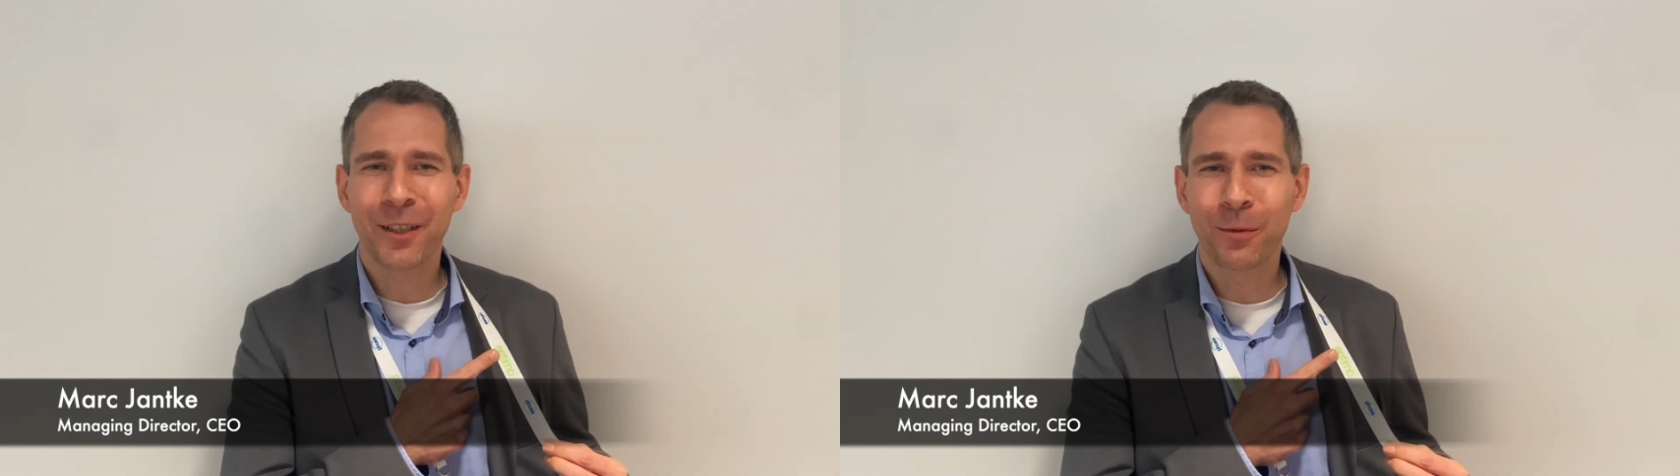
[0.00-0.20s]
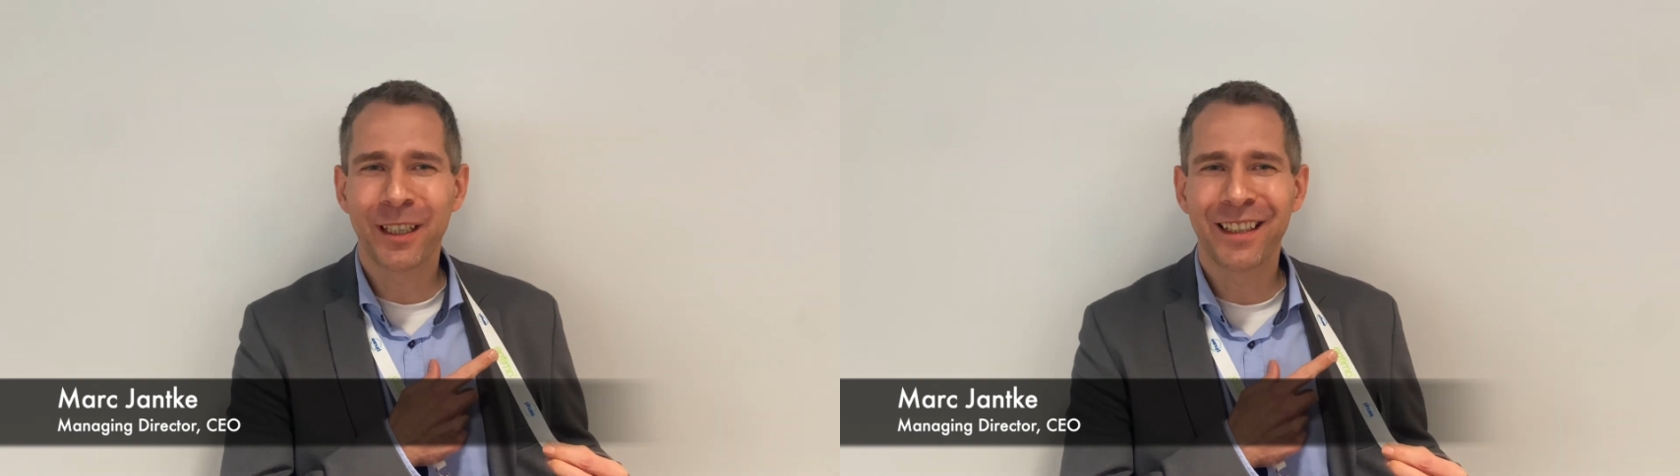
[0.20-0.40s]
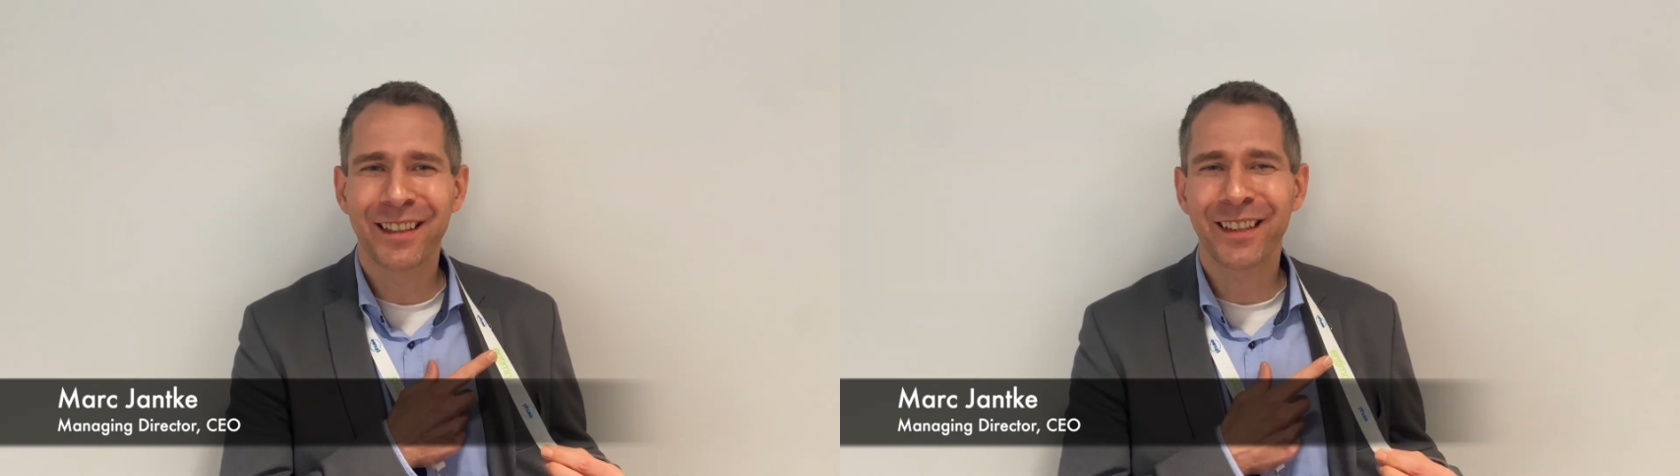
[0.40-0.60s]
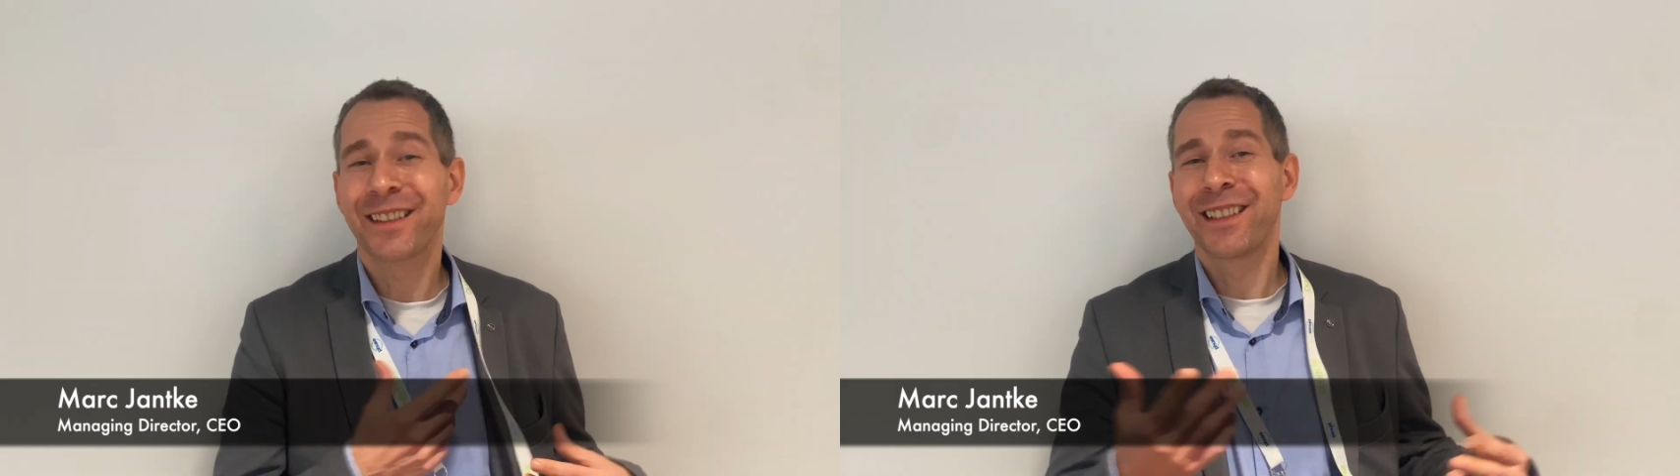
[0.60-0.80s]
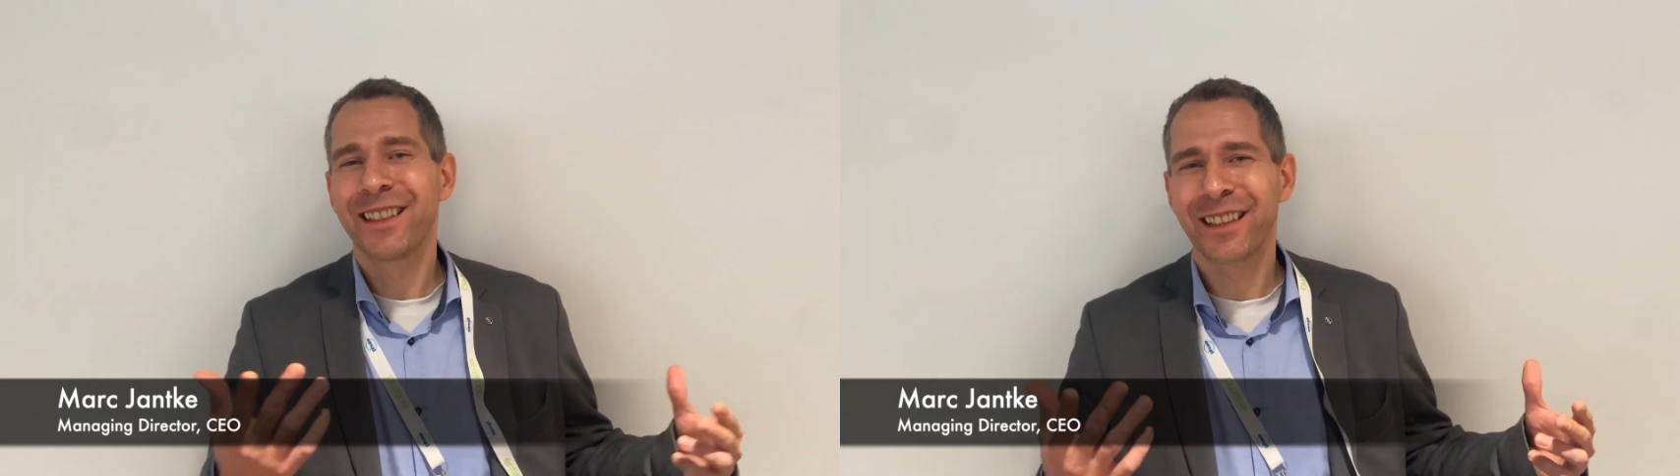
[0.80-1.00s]
and we
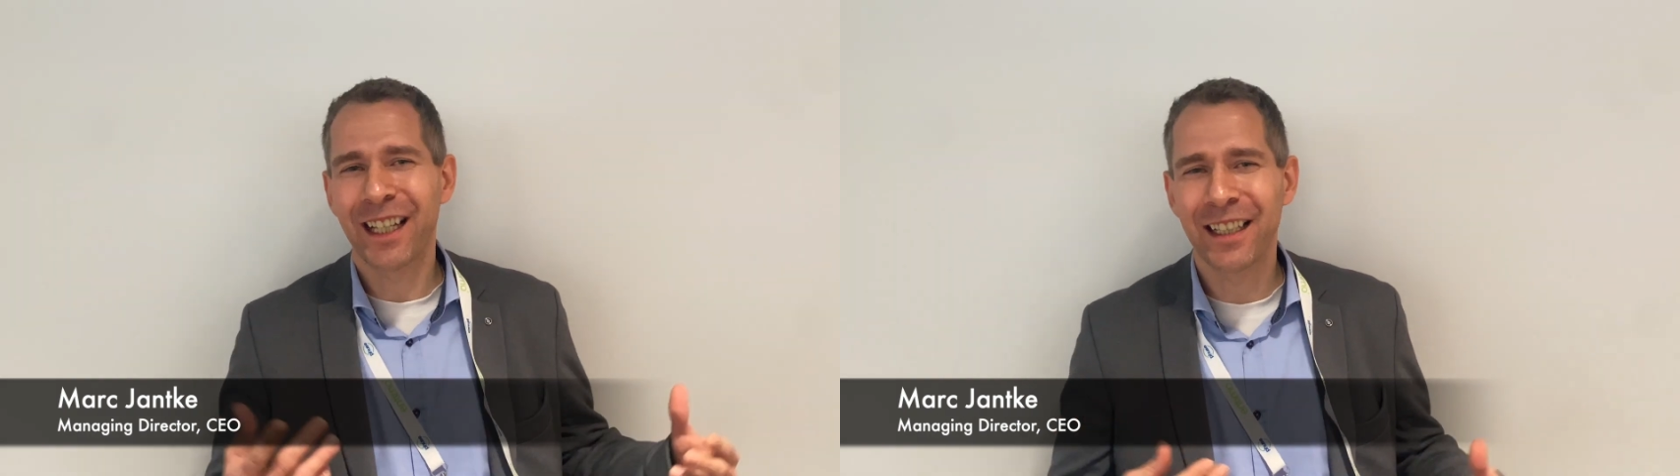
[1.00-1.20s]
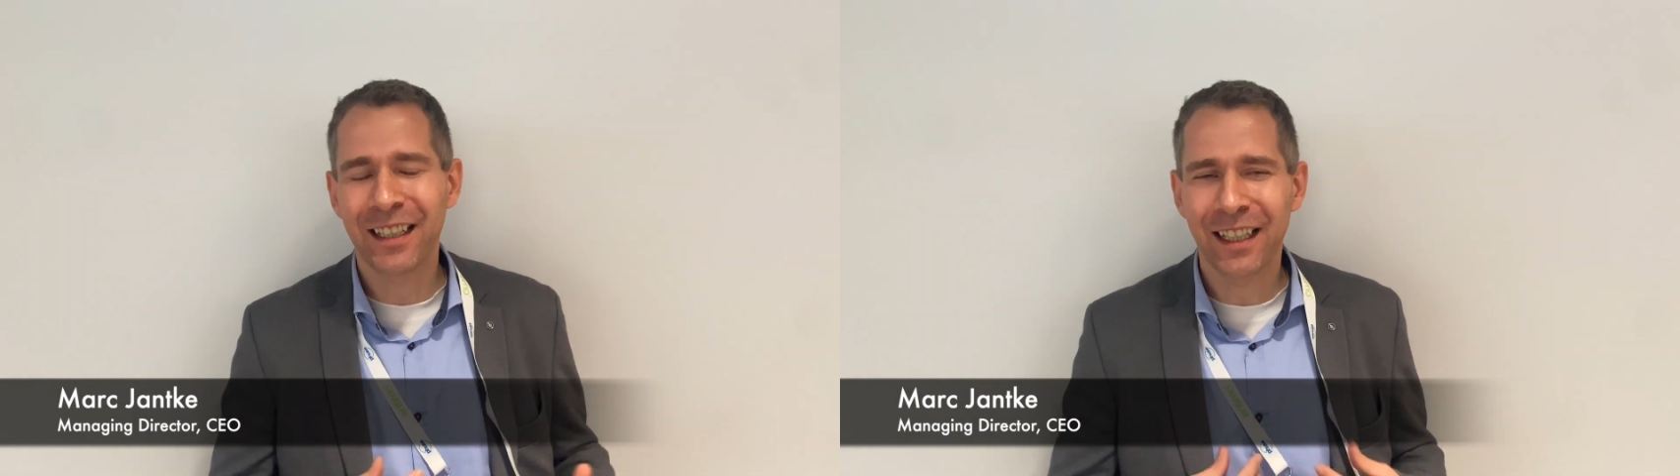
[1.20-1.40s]
succeeded again.